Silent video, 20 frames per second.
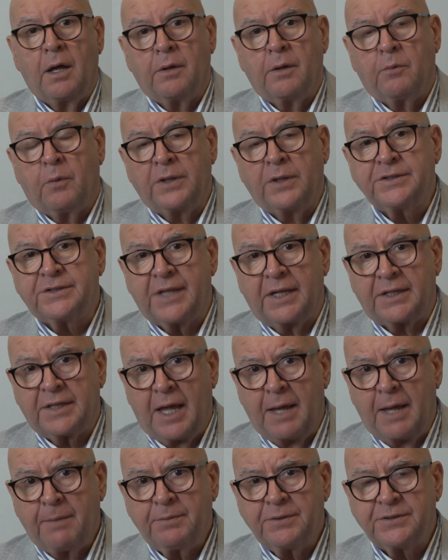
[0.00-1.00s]
Once that
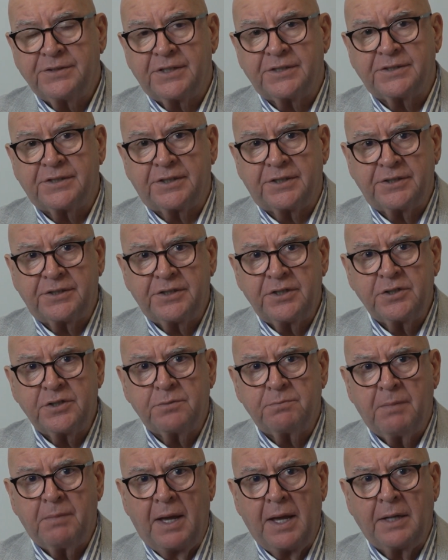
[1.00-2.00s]
happens, there's a
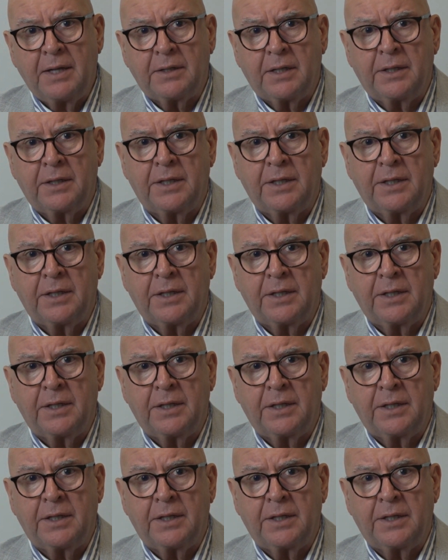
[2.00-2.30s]
decision made and